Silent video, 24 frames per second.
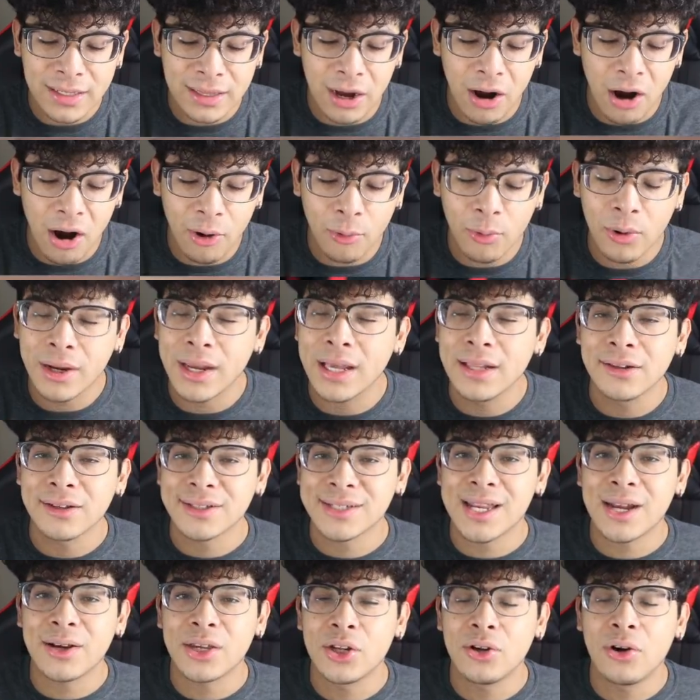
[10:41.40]
like the artwork, it
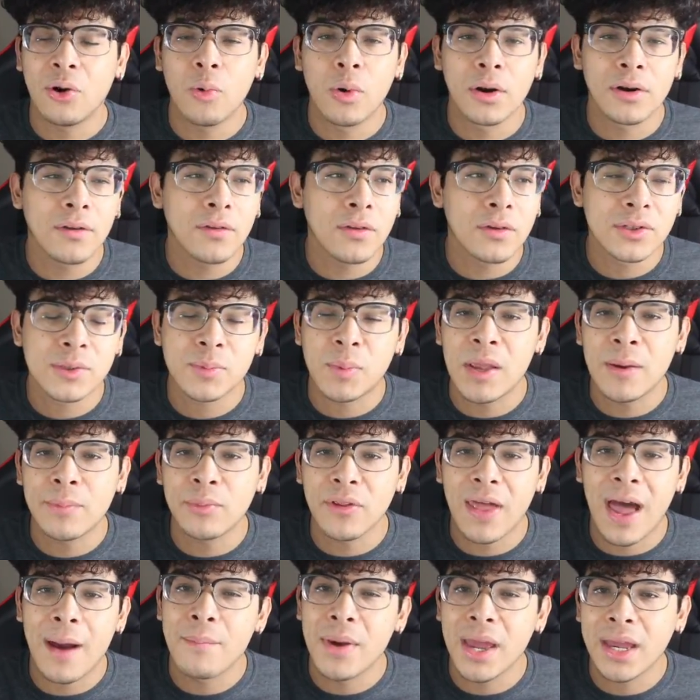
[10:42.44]
looks like, you know, one of those
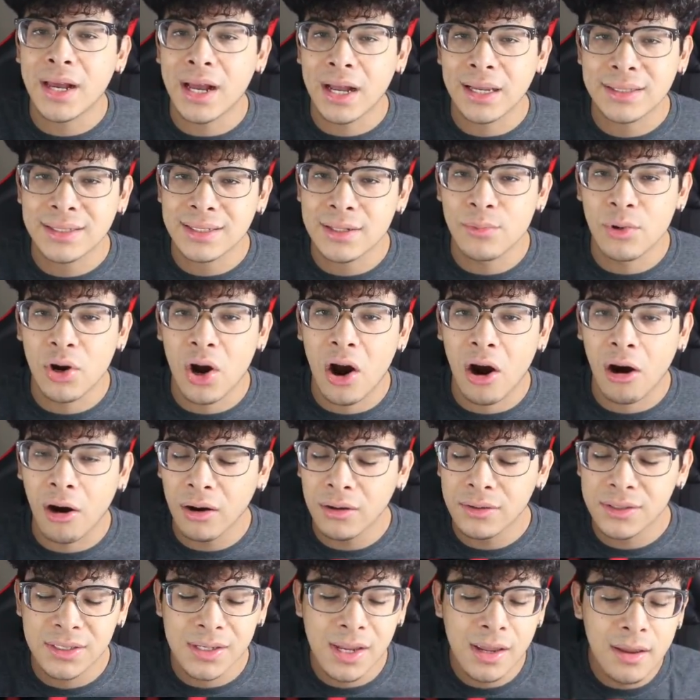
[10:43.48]
people that make custom
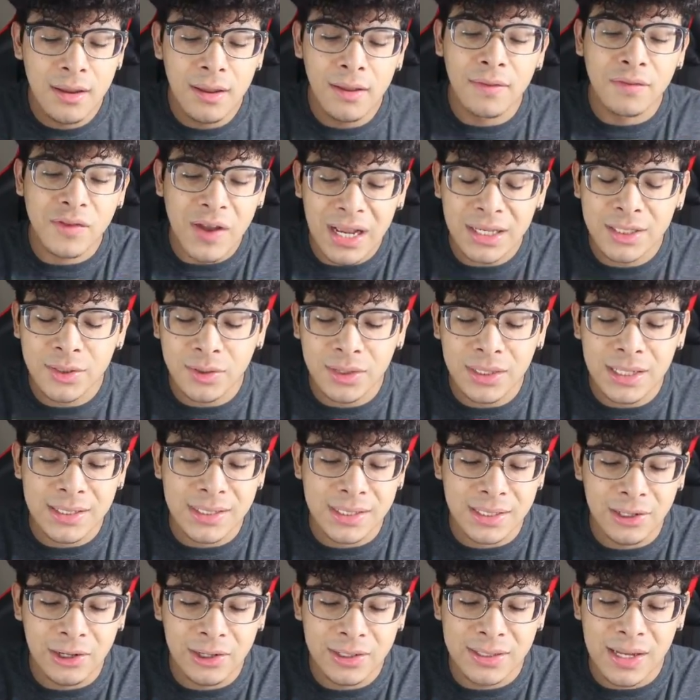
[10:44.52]
cards. That's what
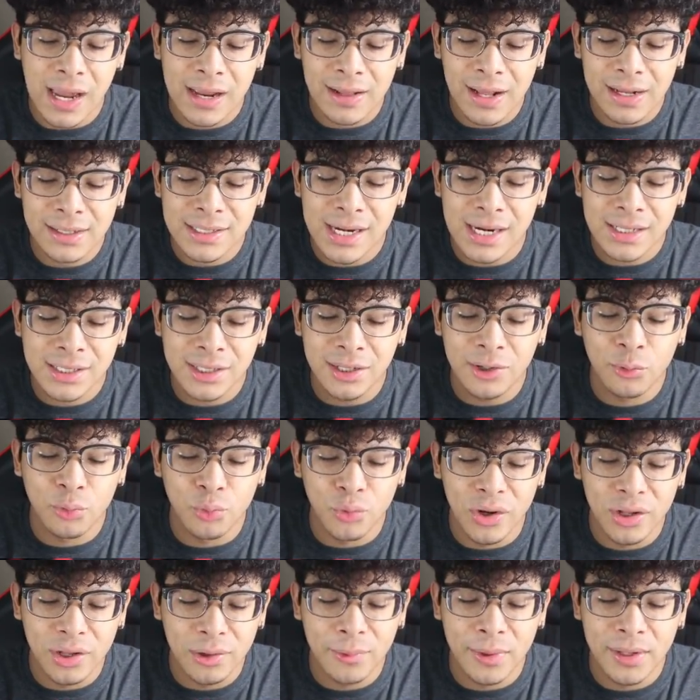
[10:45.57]
this looks like. That's actually
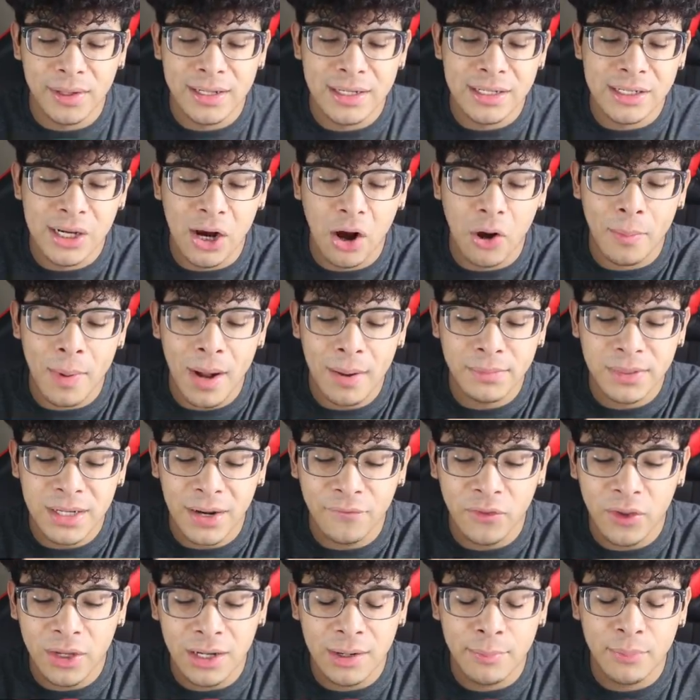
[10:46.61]
really, really dope. I'm
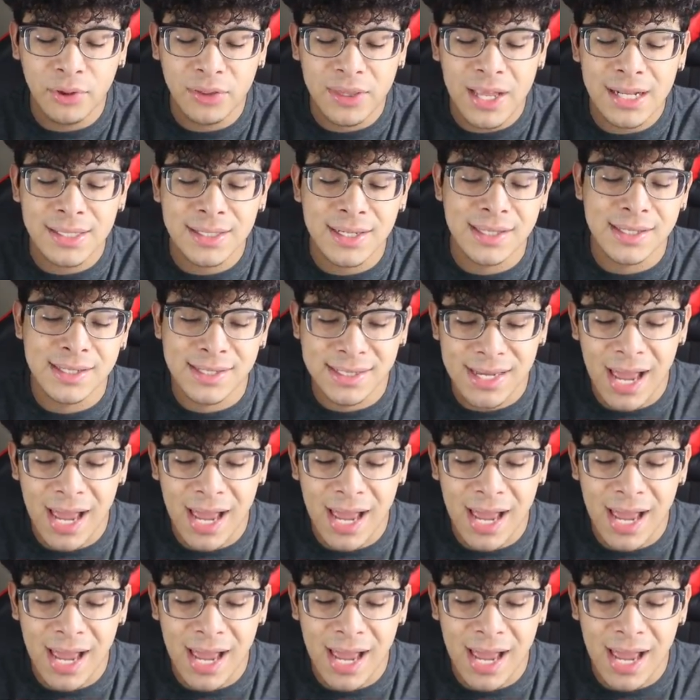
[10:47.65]
definitely gonna put that to the